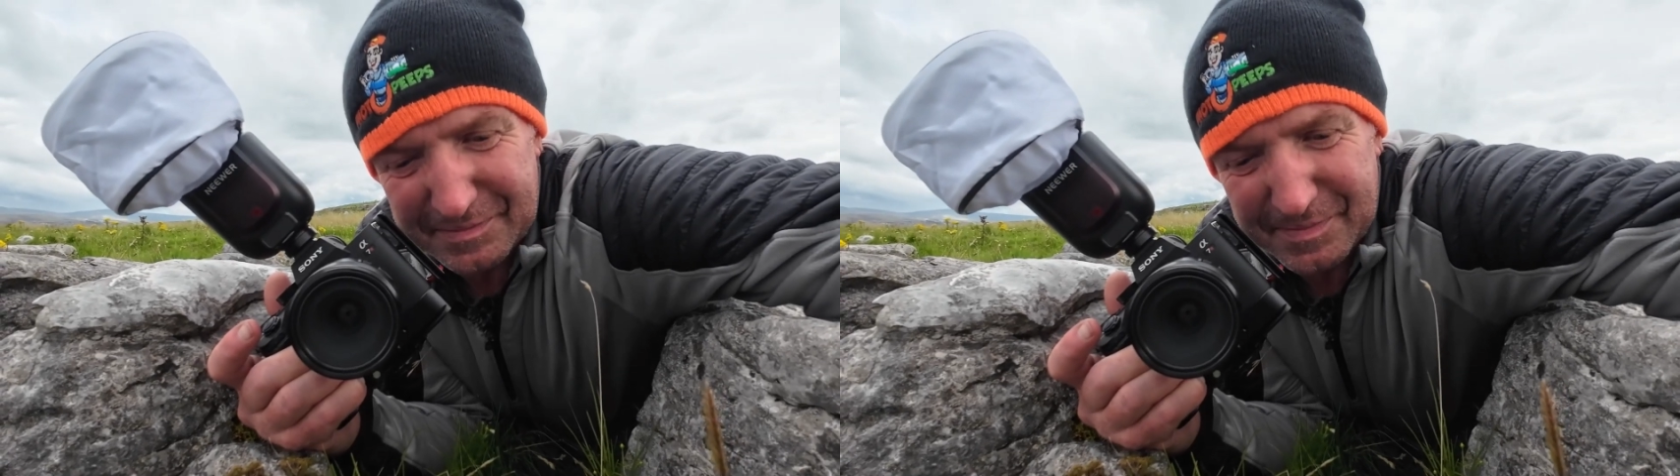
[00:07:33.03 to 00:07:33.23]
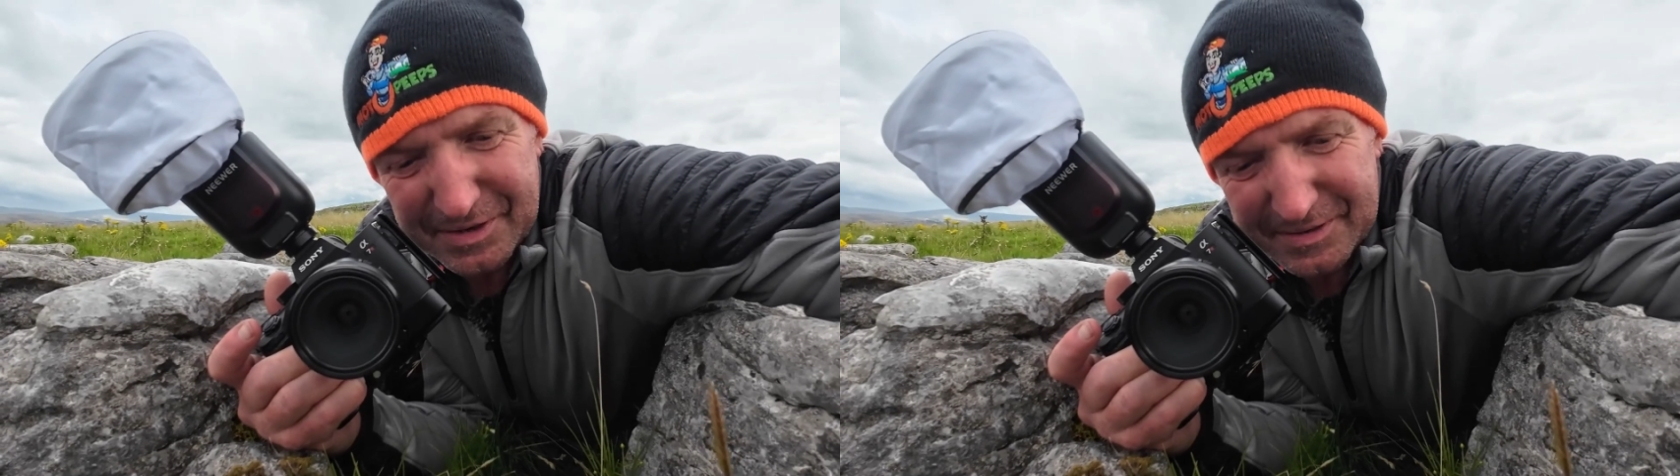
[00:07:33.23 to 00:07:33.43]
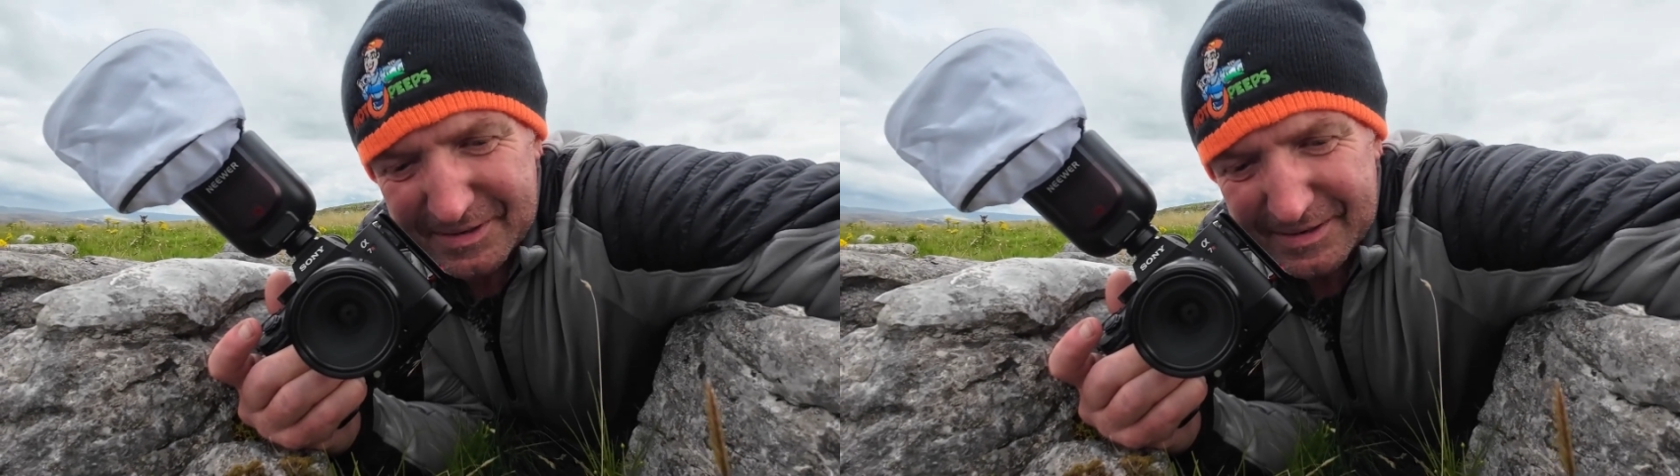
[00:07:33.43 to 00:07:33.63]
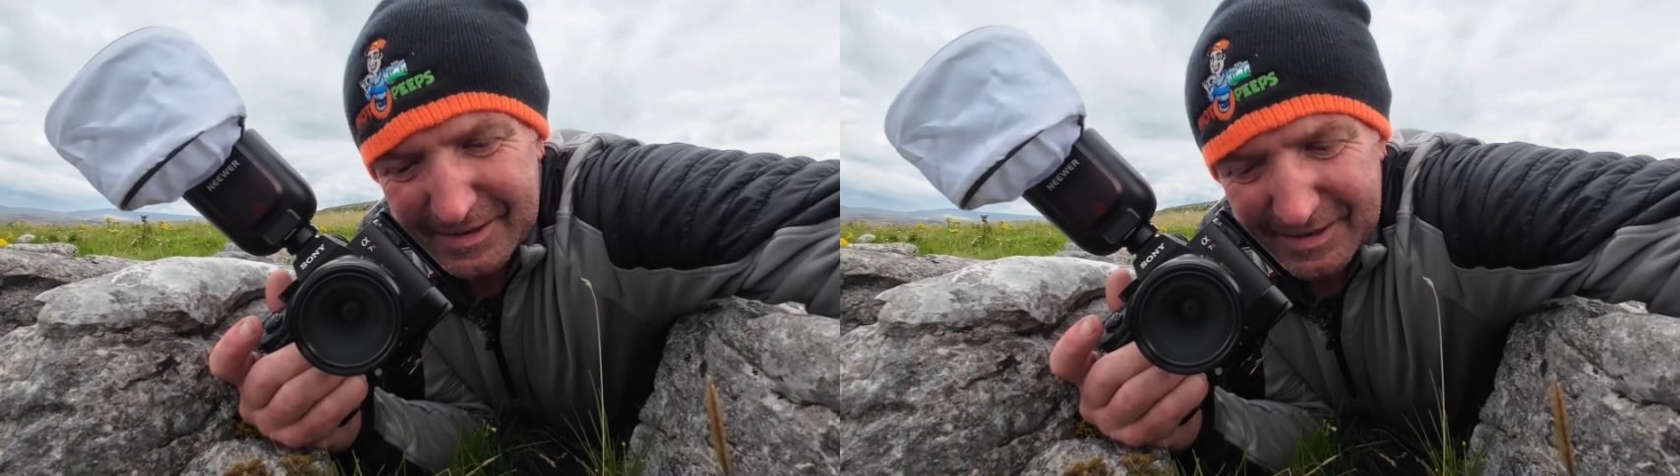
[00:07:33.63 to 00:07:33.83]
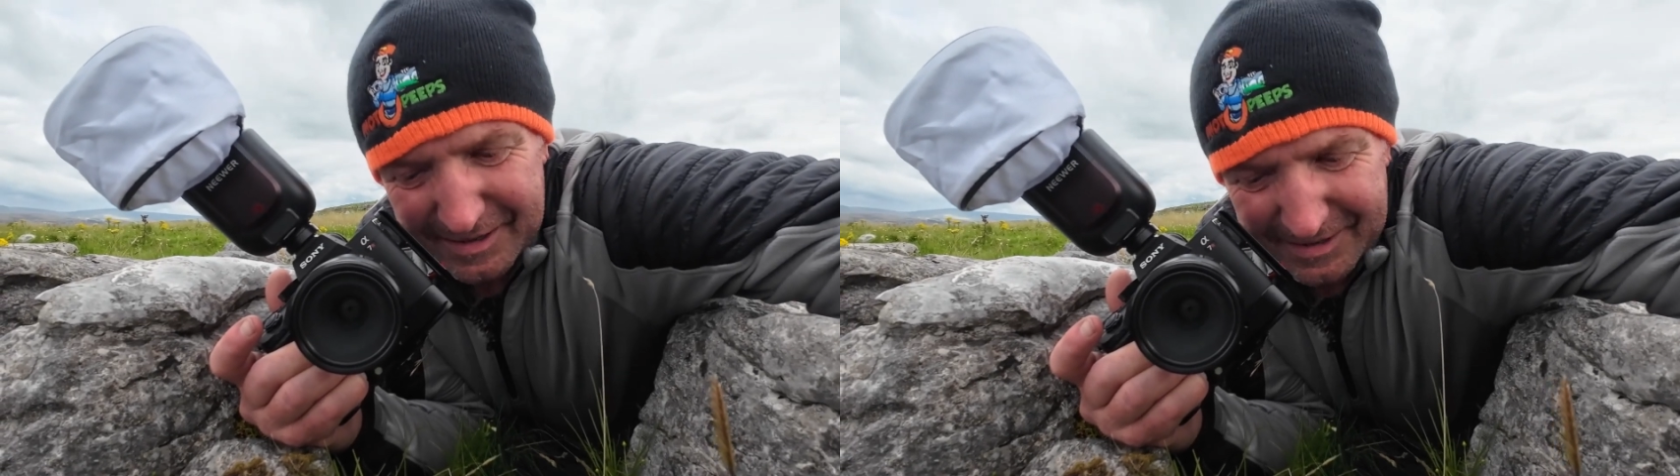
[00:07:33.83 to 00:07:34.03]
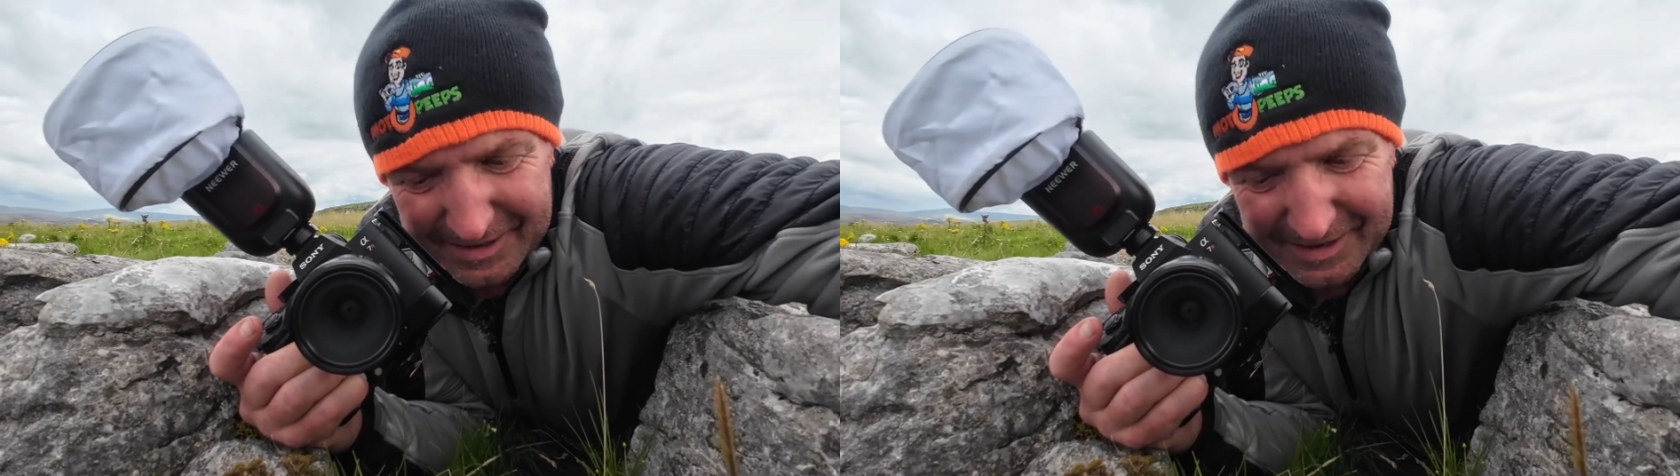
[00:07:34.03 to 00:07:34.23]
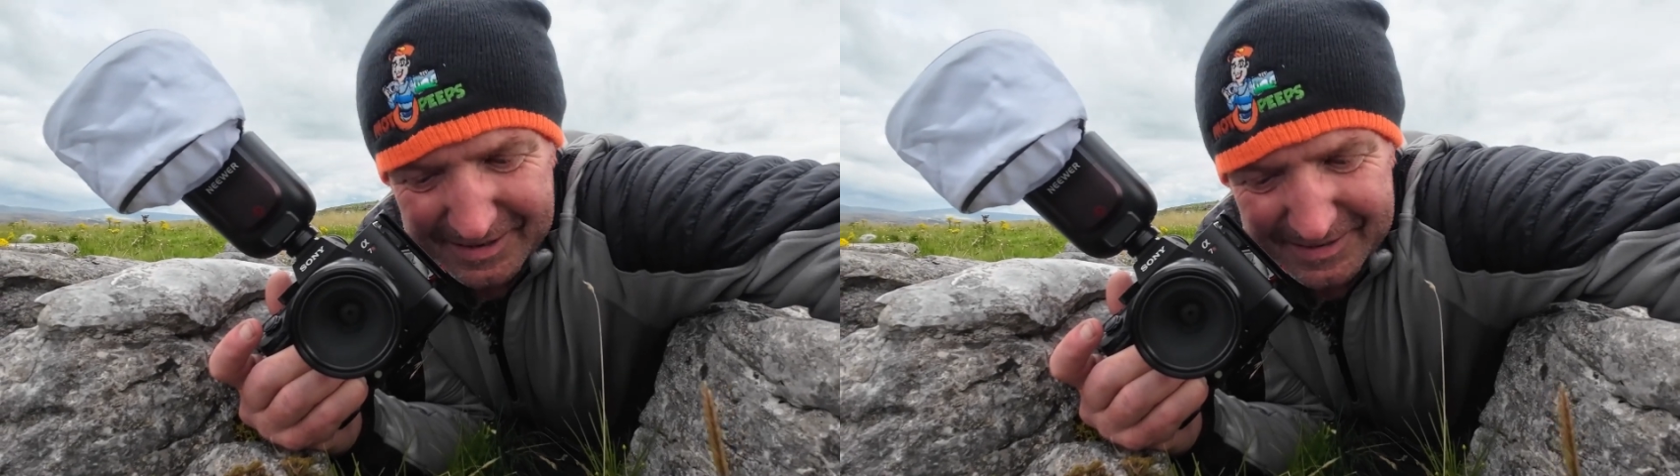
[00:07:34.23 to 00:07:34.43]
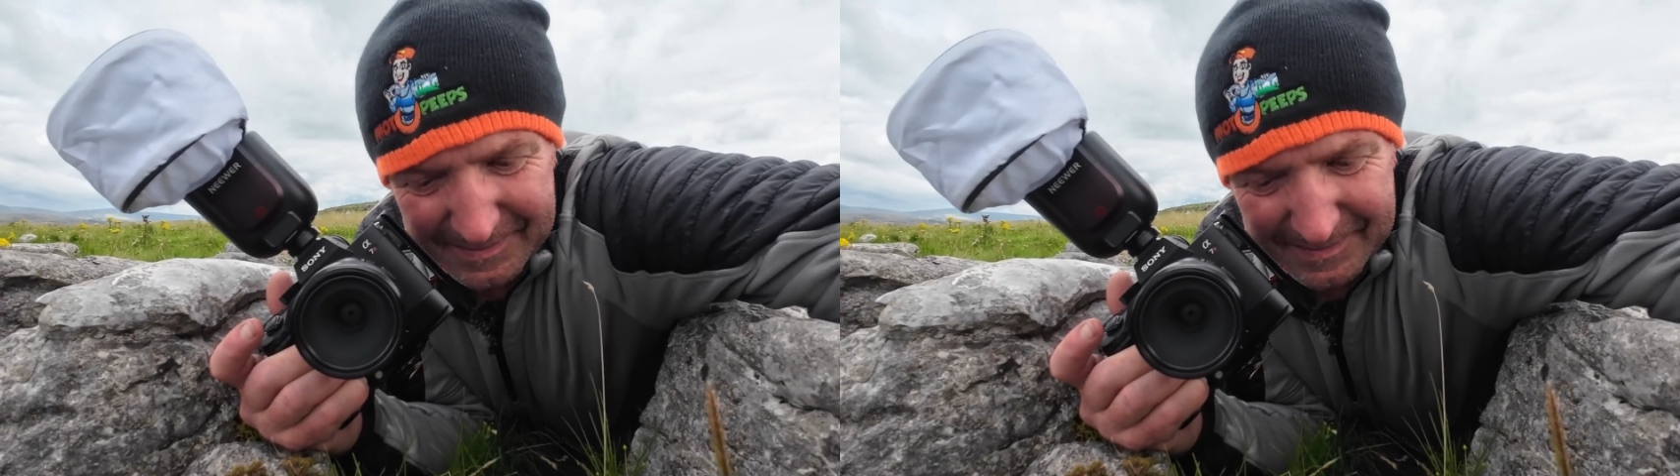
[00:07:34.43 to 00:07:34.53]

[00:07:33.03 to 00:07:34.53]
but yeah,